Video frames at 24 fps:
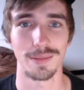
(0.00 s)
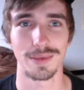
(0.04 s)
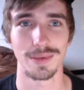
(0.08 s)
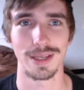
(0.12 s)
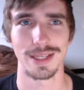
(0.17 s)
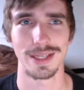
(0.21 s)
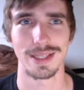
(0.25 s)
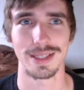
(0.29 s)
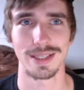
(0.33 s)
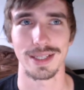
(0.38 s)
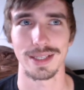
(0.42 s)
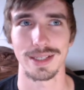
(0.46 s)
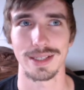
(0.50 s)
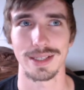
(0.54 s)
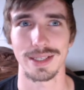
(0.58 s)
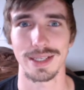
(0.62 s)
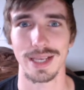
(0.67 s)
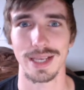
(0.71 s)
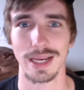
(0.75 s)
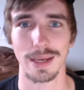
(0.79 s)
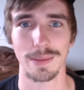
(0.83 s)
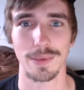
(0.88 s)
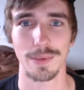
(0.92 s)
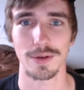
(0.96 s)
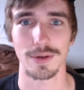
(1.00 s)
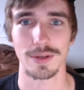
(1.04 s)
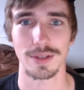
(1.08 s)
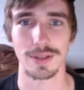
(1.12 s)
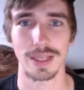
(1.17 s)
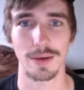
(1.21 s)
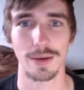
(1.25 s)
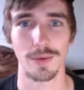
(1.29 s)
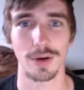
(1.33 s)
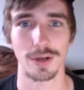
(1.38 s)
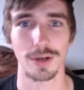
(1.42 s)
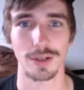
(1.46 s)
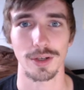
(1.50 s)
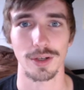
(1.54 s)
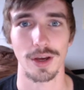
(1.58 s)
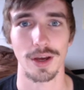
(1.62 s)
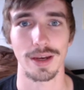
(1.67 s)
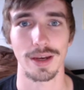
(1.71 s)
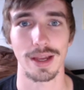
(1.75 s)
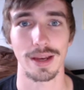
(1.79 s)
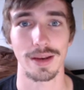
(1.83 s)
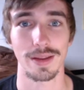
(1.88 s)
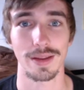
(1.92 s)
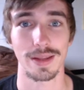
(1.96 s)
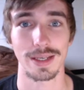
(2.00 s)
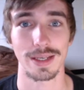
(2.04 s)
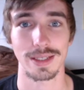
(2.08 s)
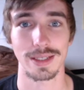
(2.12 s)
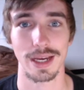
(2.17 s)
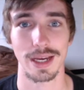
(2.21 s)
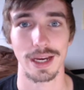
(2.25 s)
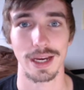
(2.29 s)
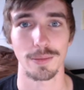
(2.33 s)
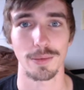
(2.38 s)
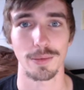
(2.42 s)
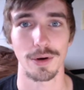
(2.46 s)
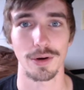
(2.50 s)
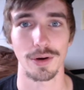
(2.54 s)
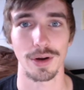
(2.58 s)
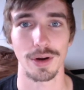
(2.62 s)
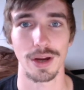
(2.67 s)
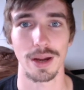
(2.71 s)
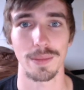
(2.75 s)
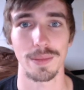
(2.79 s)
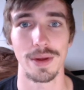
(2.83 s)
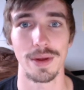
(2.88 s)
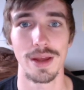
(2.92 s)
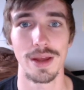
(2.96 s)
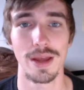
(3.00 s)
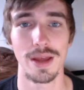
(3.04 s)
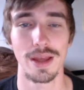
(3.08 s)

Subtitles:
It's the second post that I worked on out of the entire program,